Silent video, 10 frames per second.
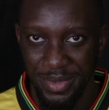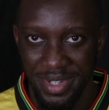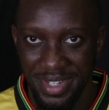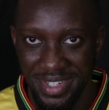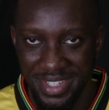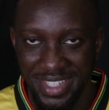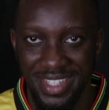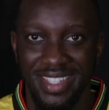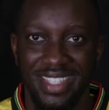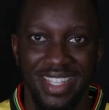we're
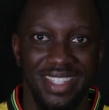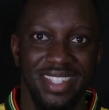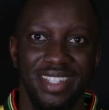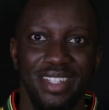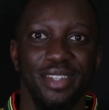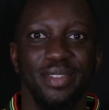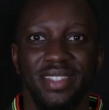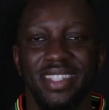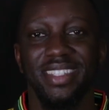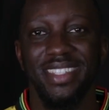discontented.
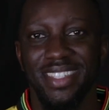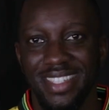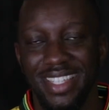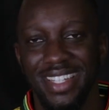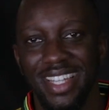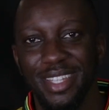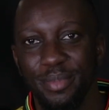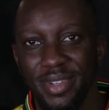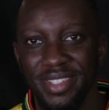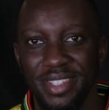Just let the
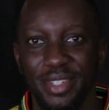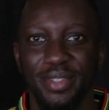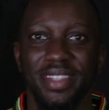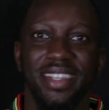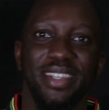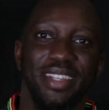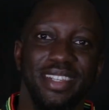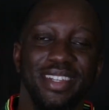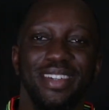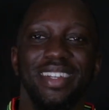person know that
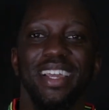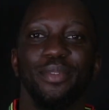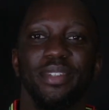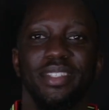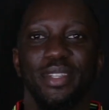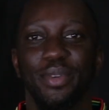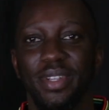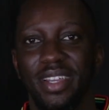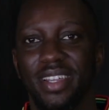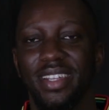you don't like what is going
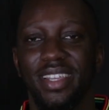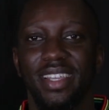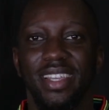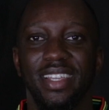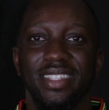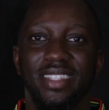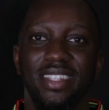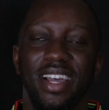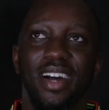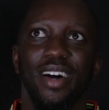on. It's
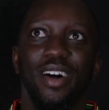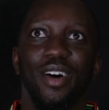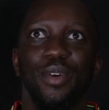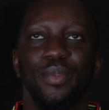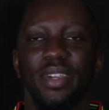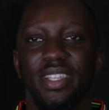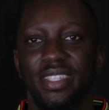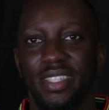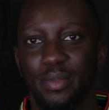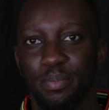not
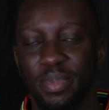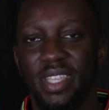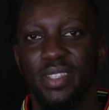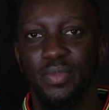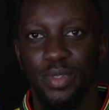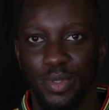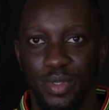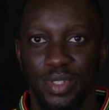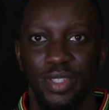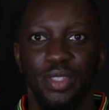always peaceful
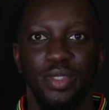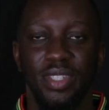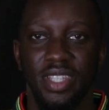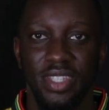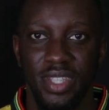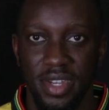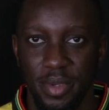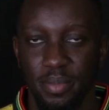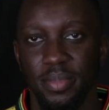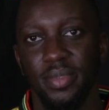to just shut
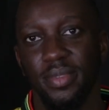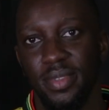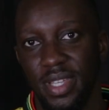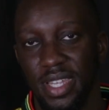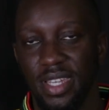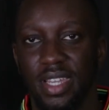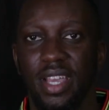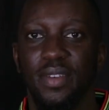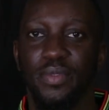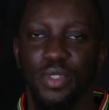up, and
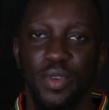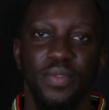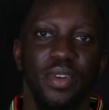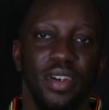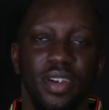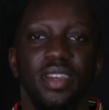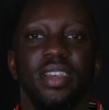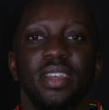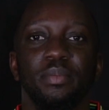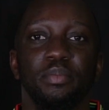so far
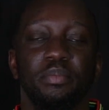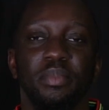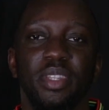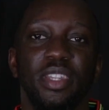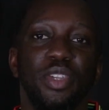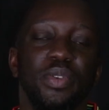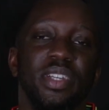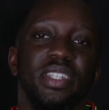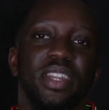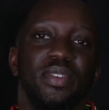the newer
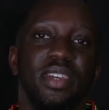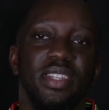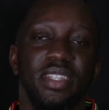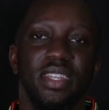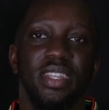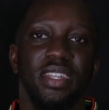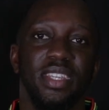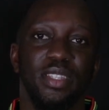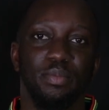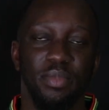generation
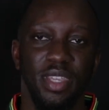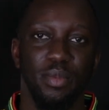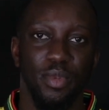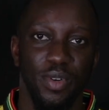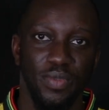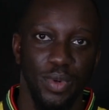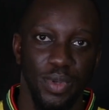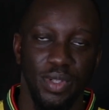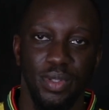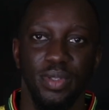is being more
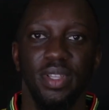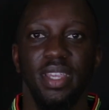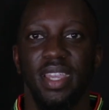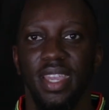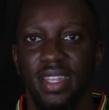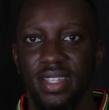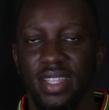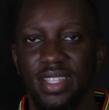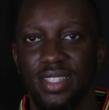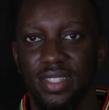vocal, and
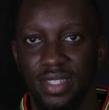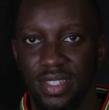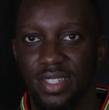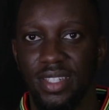it's good.